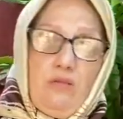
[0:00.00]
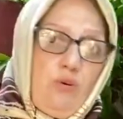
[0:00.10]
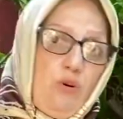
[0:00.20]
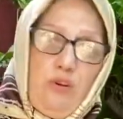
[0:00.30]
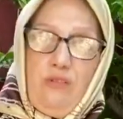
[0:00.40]

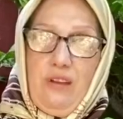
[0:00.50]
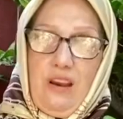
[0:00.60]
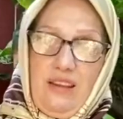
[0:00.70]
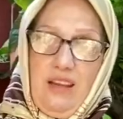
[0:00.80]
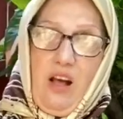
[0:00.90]
or give it
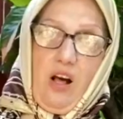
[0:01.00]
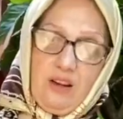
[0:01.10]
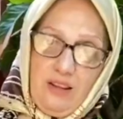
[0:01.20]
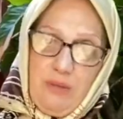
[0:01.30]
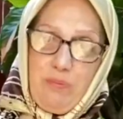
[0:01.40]
like a
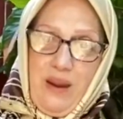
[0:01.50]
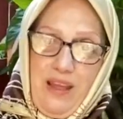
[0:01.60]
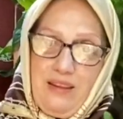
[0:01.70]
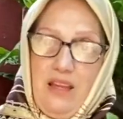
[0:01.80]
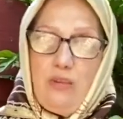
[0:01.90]
holiday
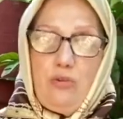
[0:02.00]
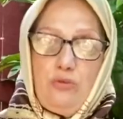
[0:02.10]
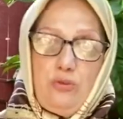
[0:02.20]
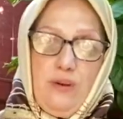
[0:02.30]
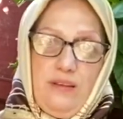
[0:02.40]
break,
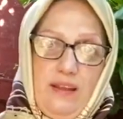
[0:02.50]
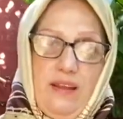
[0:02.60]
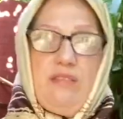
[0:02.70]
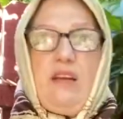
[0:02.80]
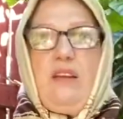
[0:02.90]
2-3
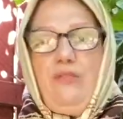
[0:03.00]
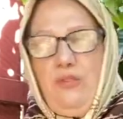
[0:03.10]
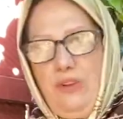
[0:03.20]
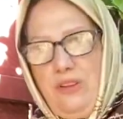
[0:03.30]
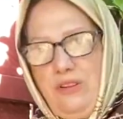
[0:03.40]
days, and if
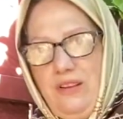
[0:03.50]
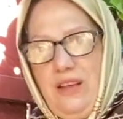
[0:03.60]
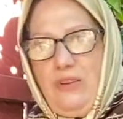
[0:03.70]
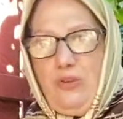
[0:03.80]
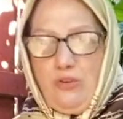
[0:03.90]
you need it
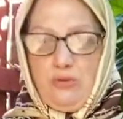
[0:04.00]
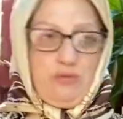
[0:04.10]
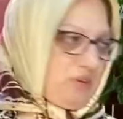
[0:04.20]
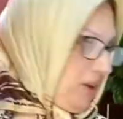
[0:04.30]
again, you use it.